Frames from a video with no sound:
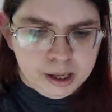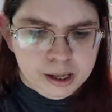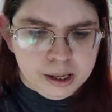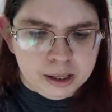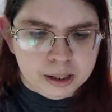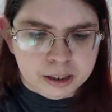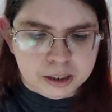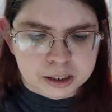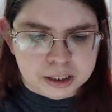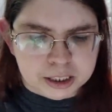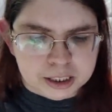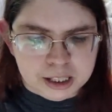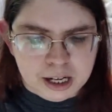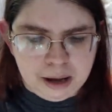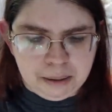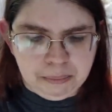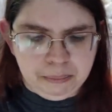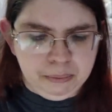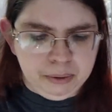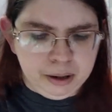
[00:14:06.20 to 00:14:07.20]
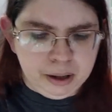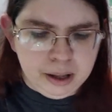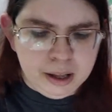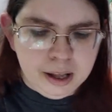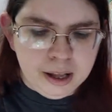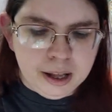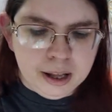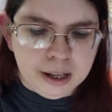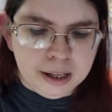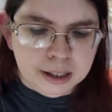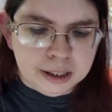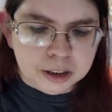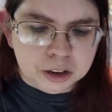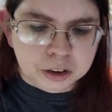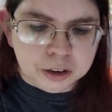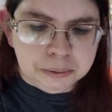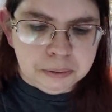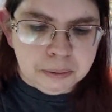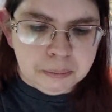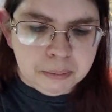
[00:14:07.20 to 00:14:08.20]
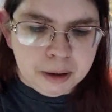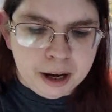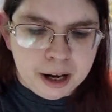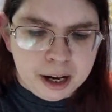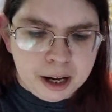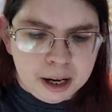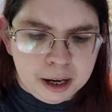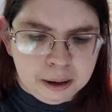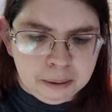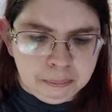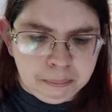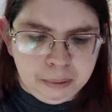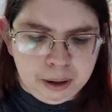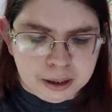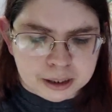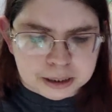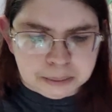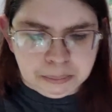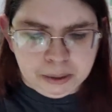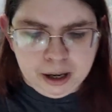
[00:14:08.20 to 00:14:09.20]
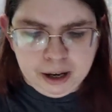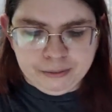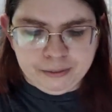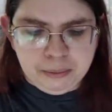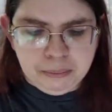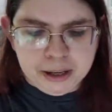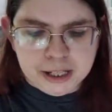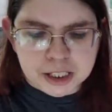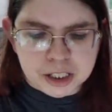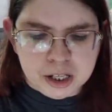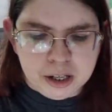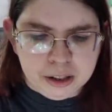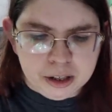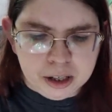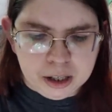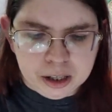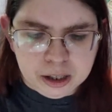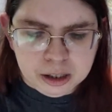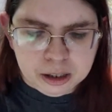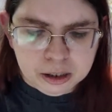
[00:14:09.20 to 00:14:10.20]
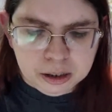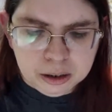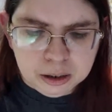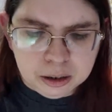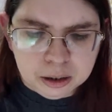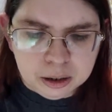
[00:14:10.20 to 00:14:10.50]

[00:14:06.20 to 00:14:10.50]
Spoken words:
It's not trimming my blocks apart from each other.